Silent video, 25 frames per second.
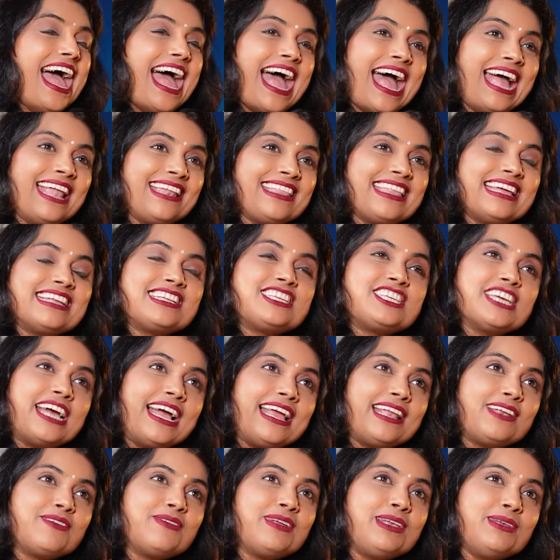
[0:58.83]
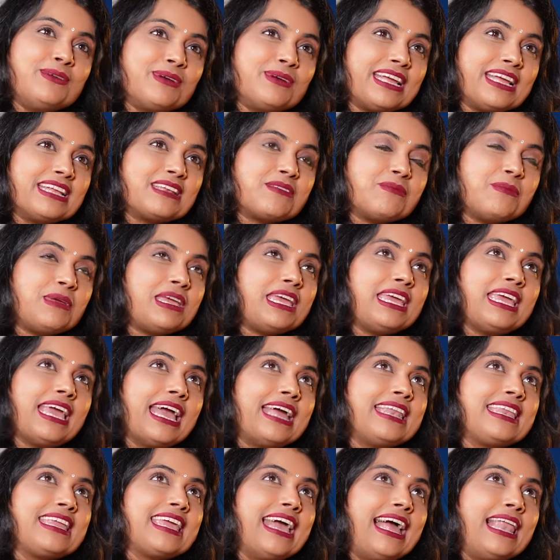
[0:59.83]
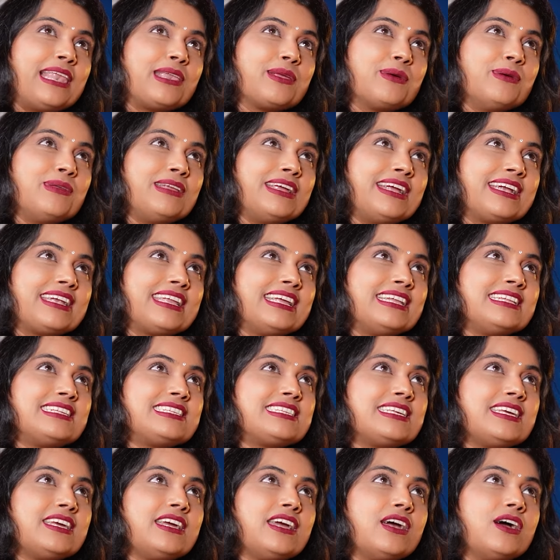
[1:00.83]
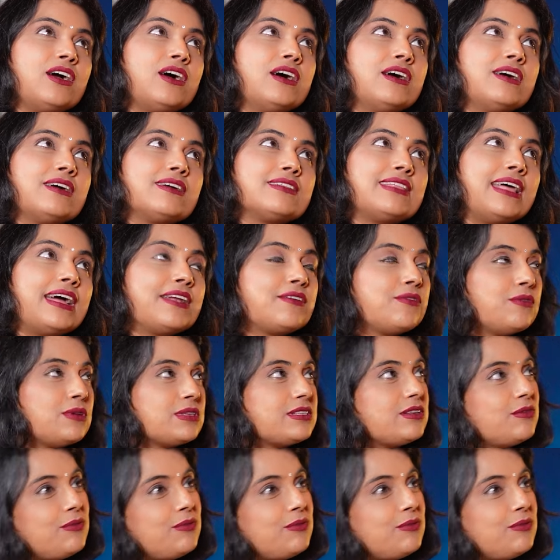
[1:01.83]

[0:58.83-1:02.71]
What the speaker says: And that child will at me and calculate and say, that was